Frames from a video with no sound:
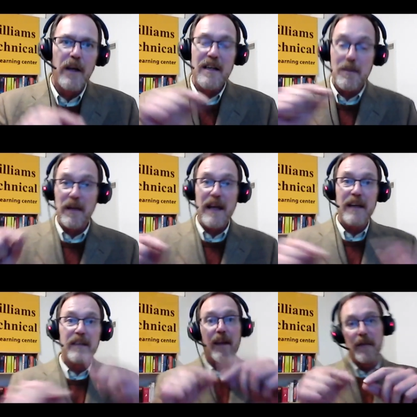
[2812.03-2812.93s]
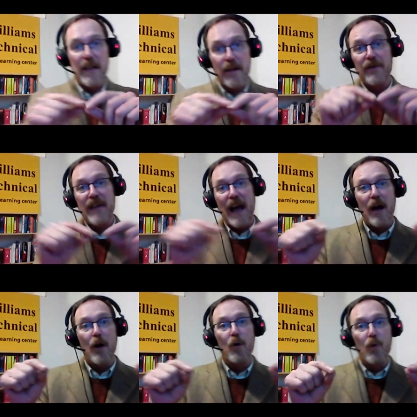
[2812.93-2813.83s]
Explain to them, here's
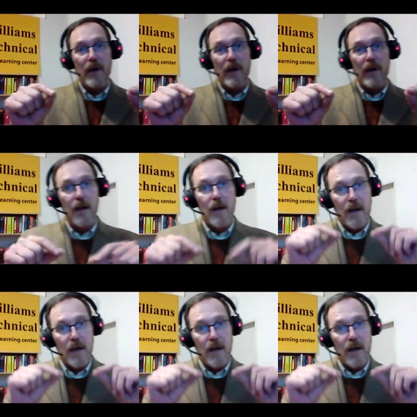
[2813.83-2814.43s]
how we